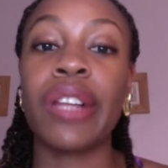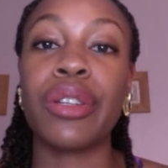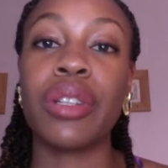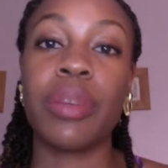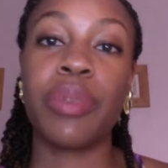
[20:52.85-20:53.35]
a
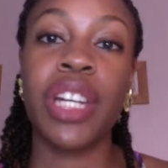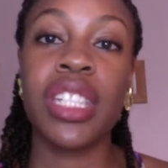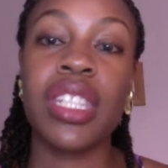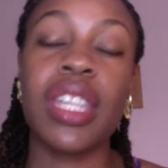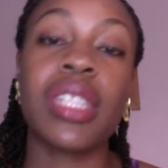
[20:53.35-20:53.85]
lot of the
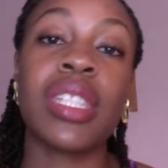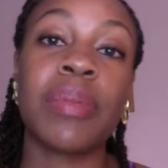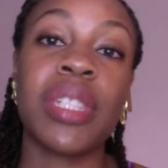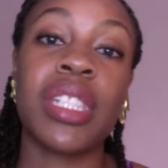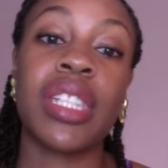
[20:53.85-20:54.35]
prices are
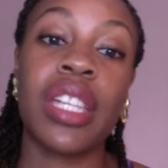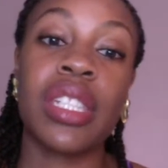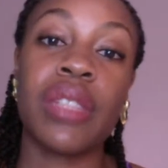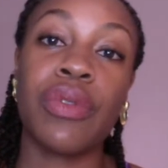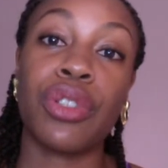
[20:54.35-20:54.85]

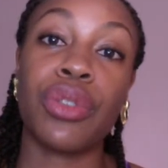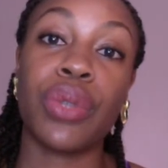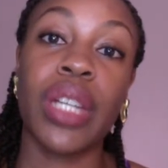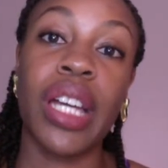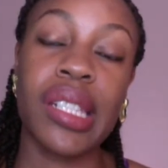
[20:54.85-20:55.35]
subsidized for
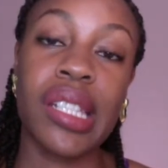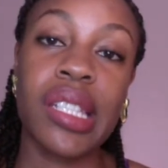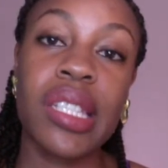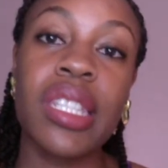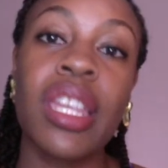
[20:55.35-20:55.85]

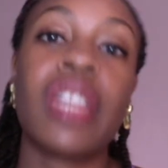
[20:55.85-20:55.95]
Ugandans.